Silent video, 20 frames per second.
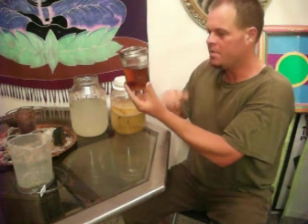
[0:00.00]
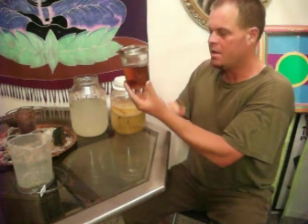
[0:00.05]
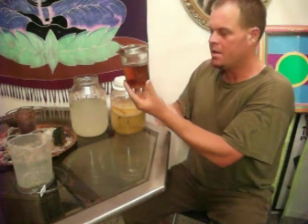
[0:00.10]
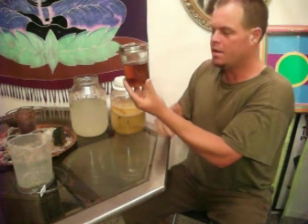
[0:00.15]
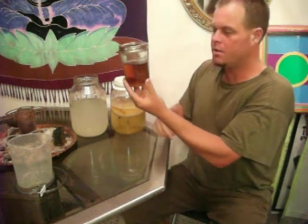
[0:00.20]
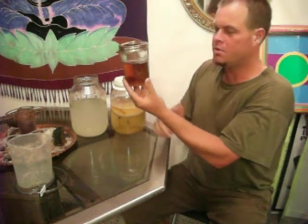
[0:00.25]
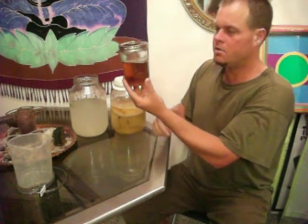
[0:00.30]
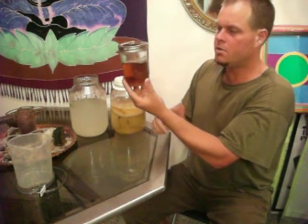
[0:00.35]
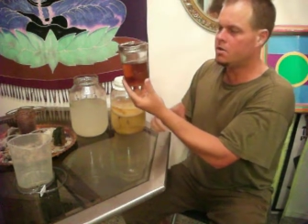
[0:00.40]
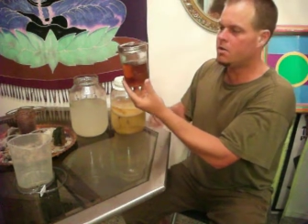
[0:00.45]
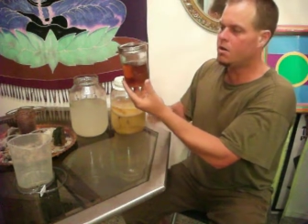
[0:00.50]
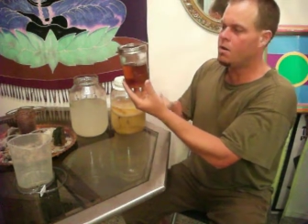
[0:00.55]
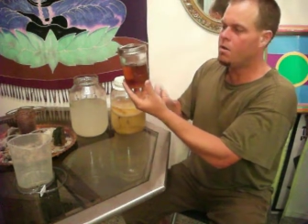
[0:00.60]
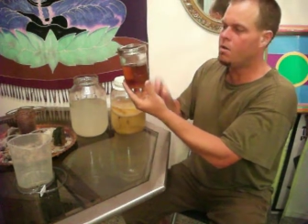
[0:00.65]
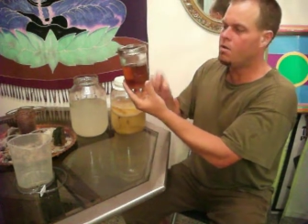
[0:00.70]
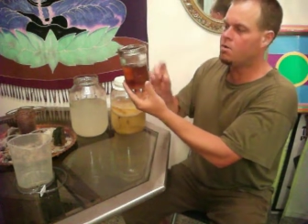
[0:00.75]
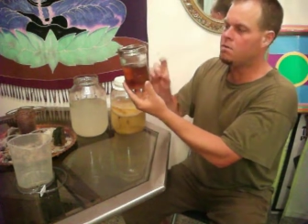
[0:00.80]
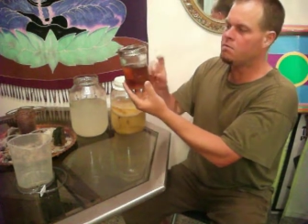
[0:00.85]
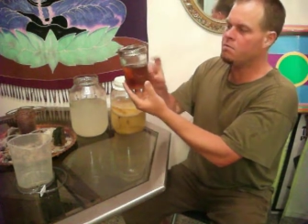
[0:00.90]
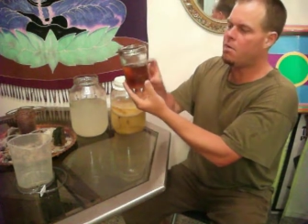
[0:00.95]
is your
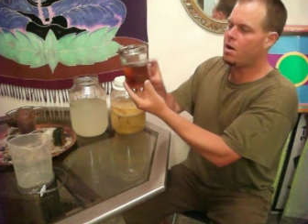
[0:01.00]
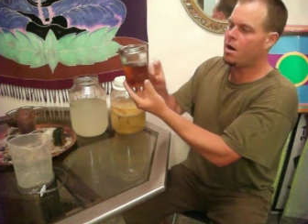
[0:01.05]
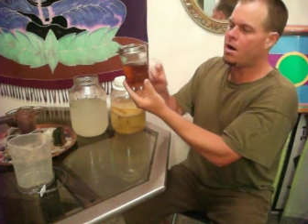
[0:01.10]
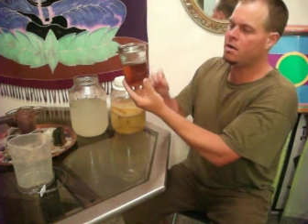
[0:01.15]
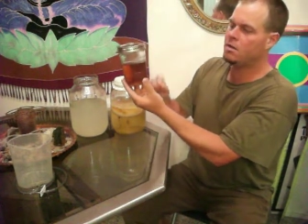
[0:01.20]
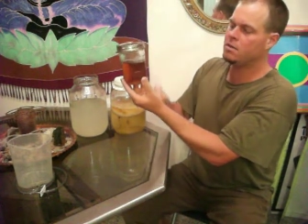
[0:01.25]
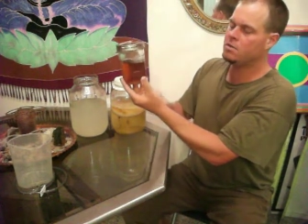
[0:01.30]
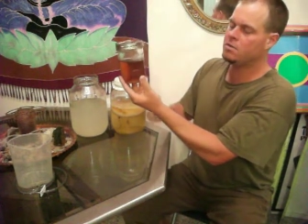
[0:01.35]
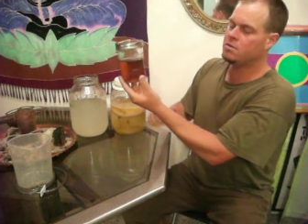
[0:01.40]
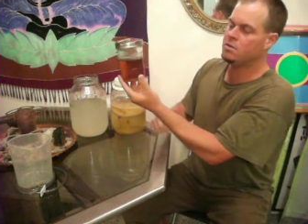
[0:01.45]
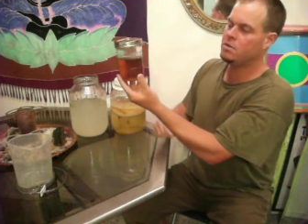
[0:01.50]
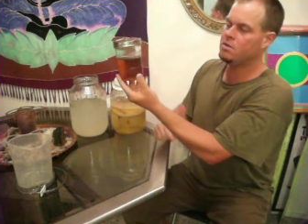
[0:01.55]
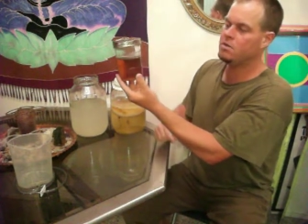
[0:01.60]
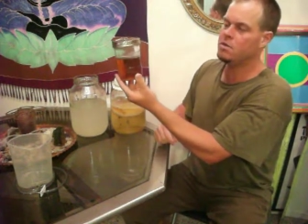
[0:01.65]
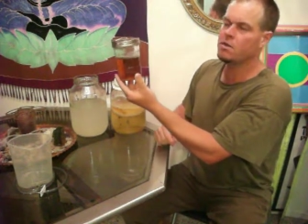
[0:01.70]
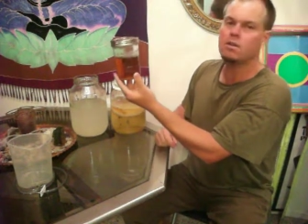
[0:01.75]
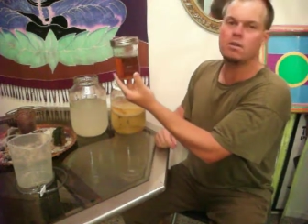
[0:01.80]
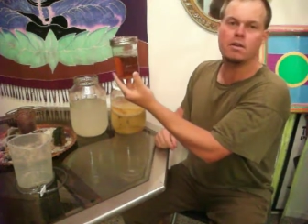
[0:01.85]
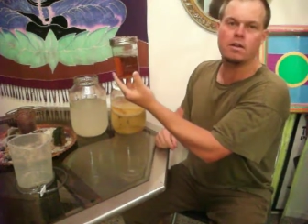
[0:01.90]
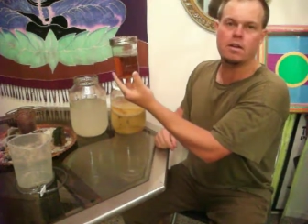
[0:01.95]
own body's
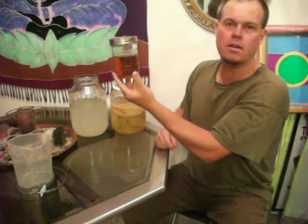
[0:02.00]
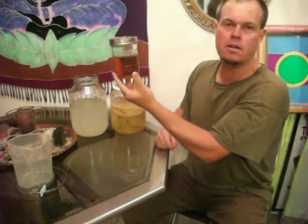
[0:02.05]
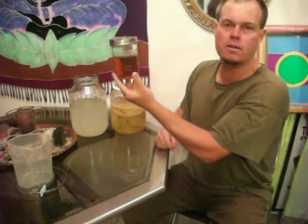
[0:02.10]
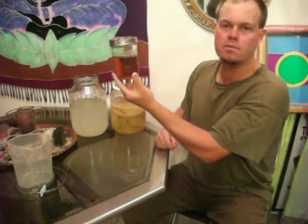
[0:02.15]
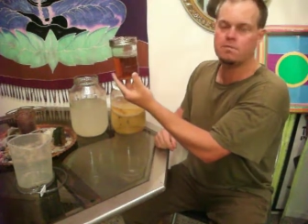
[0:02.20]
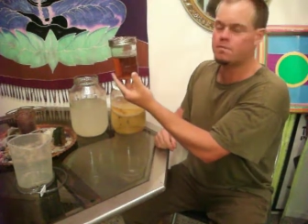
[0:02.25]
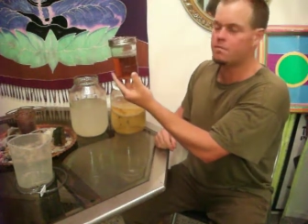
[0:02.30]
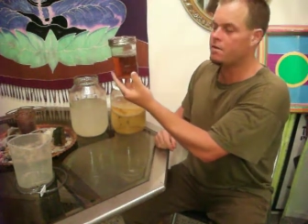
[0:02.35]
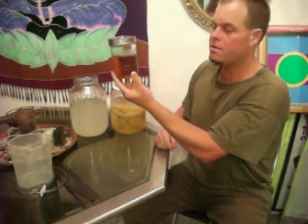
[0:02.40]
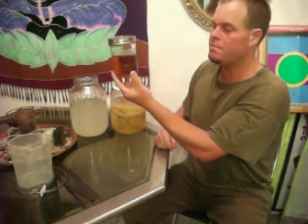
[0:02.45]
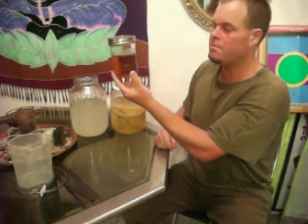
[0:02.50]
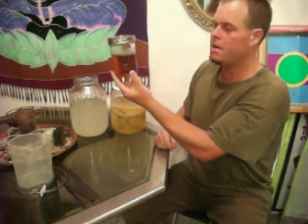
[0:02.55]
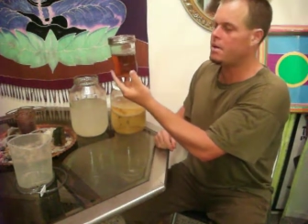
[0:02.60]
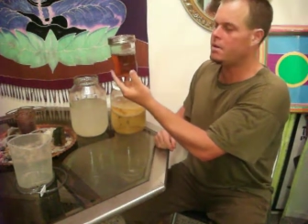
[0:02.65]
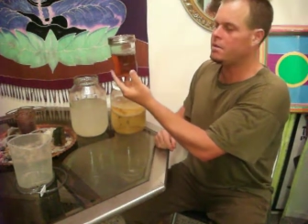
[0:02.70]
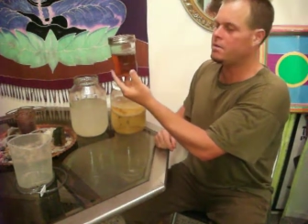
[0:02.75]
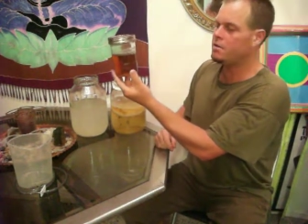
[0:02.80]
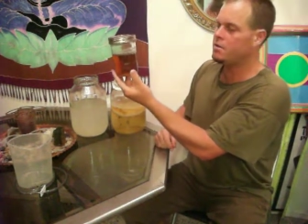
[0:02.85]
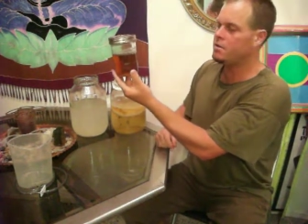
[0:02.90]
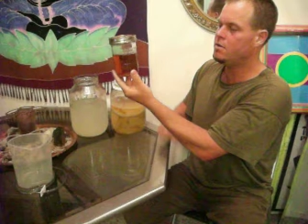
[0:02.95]
urine,
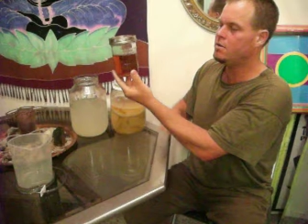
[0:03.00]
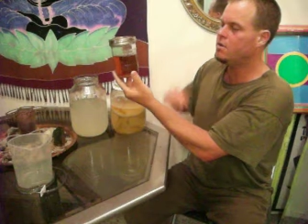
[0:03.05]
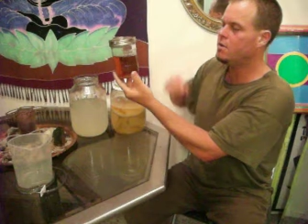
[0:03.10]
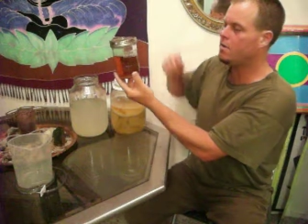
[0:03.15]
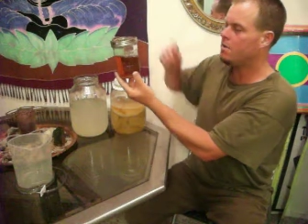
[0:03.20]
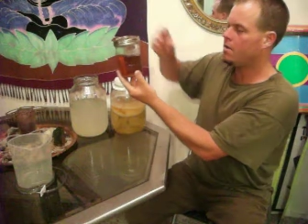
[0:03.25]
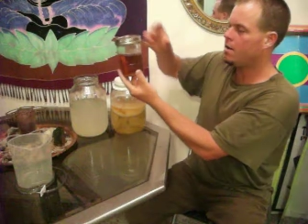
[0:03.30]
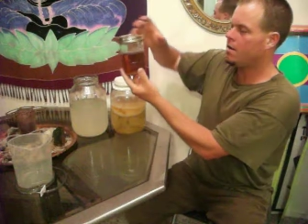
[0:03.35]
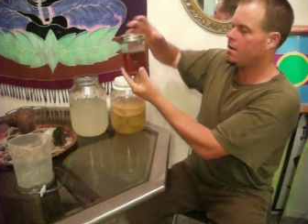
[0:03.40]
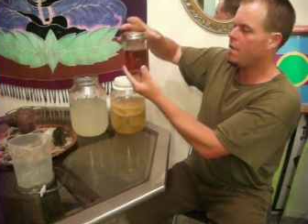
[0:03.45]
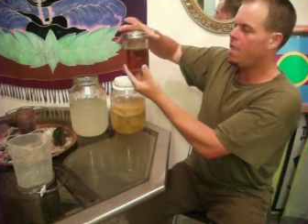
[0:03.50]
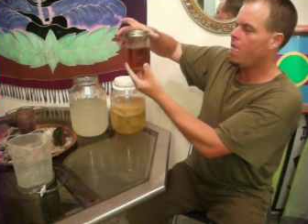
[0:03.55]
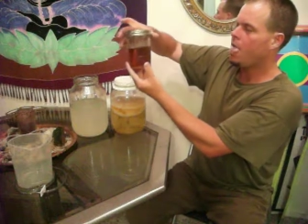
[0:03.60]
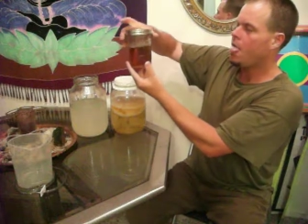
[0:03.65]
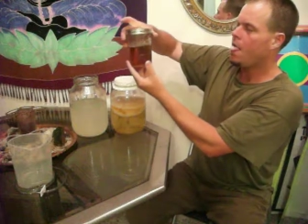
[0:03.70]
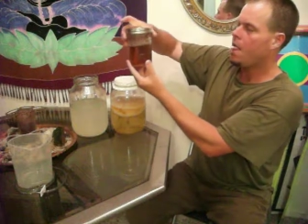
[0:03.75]
fermented urine.